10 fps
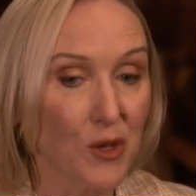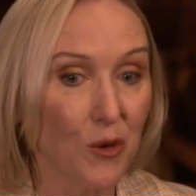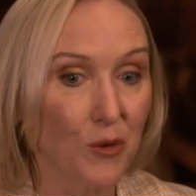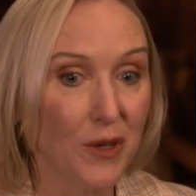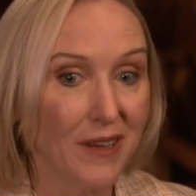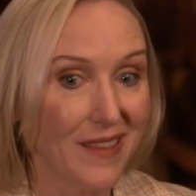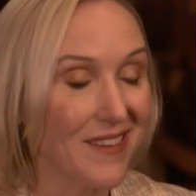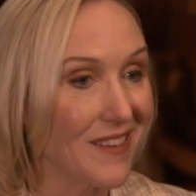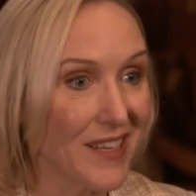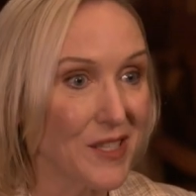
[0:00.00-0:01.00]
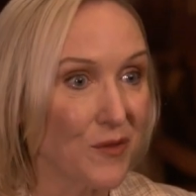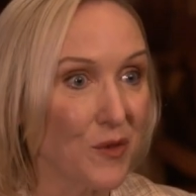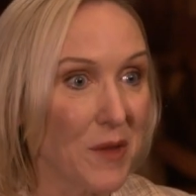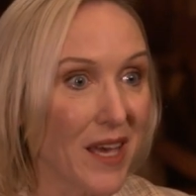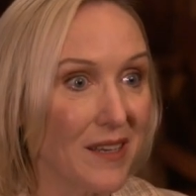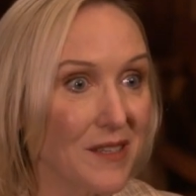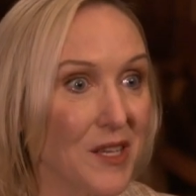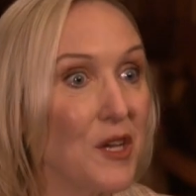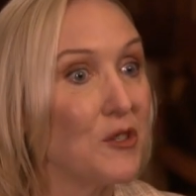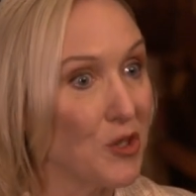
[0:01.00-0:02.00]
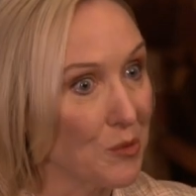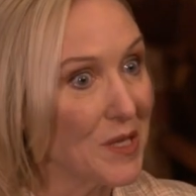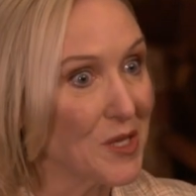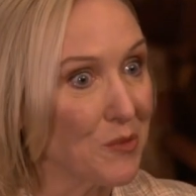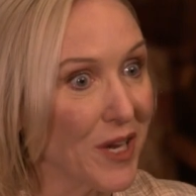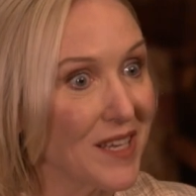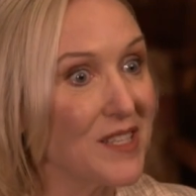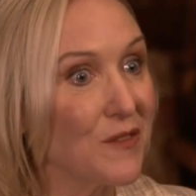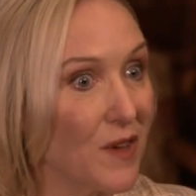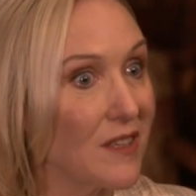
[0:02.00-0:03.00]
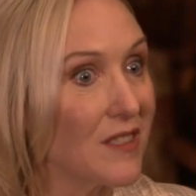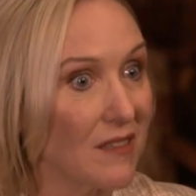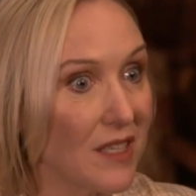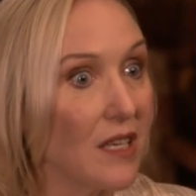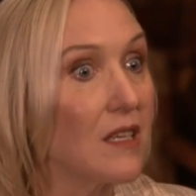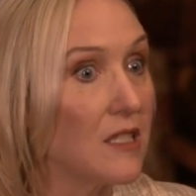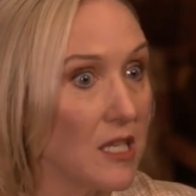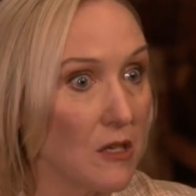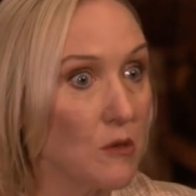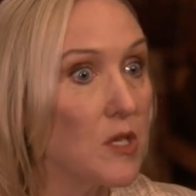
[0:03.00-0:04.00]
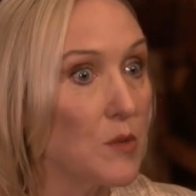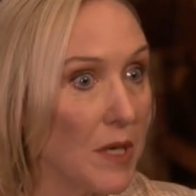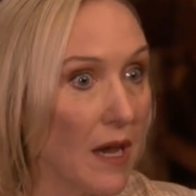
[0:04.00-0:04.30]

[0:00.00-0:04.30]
So I think the lesson from that is don't be surprised if volatility continues to